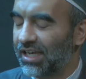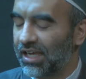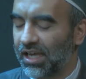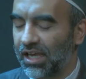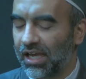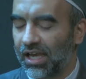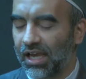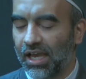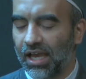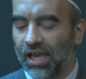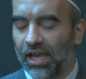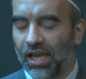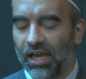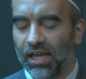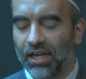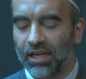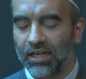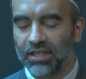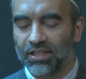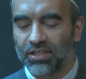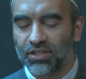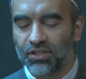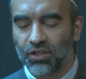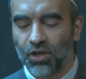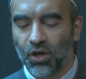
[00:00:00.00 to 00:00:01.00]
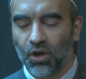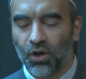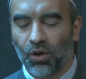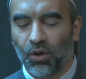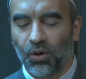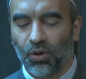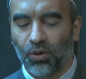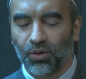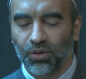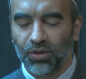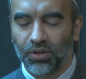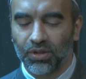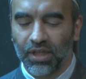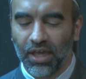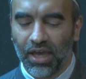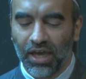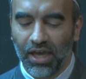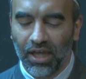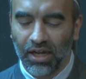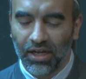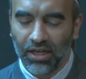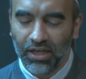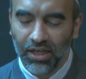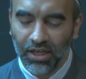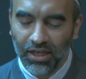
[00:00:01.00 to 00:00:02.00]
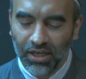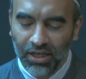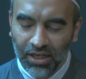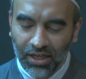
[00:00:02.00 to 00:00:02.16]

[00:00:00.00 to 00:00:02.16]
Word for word: And so that,